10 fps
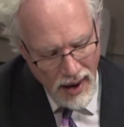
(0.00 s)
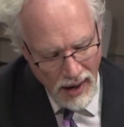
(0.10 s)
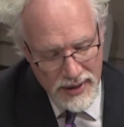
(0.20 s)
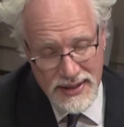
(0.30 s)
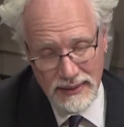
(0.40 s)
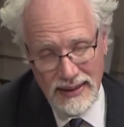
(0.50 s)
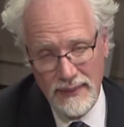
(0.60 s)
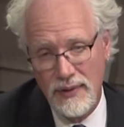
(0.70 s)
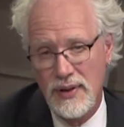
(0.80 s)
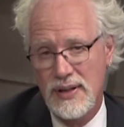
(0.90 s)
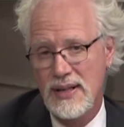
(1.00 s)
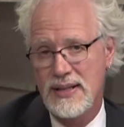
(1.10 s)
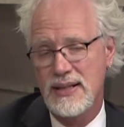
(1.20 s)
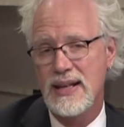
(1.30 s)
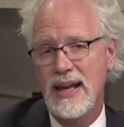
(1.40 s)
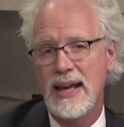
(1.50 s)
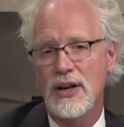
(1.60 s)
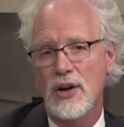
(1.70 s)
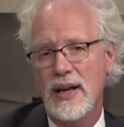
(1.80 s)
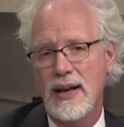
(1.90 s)
are delivered to the
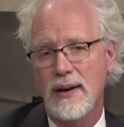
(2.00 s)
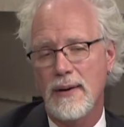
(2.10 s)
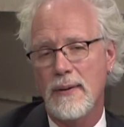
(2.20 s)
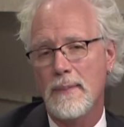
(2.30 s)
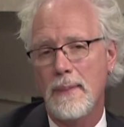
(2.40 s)
inner ear.